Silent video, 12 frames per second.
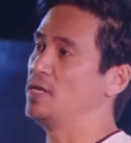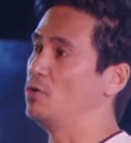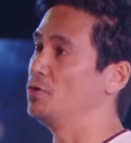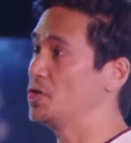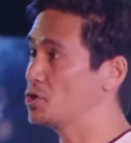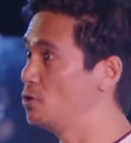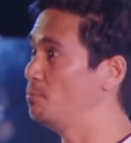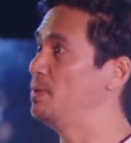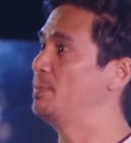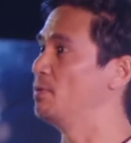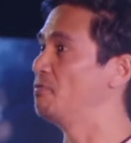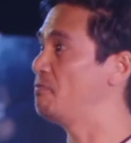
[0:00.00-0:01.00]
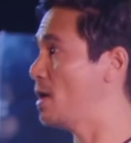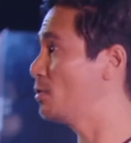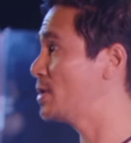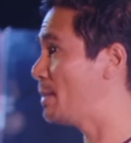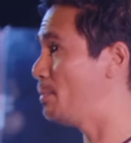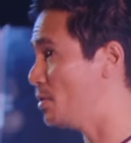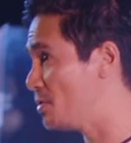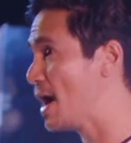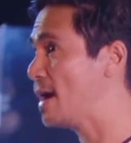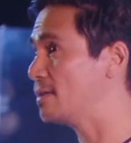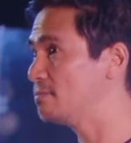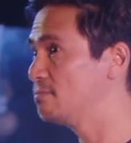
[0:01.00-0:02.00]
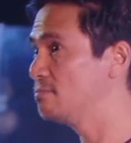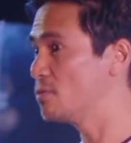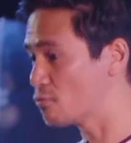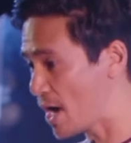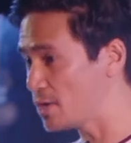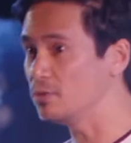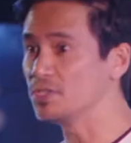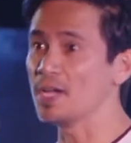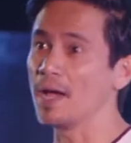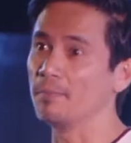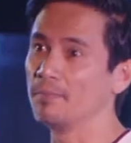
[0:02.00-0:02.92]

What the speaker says: only two people followed up on that, Ryu and Jam.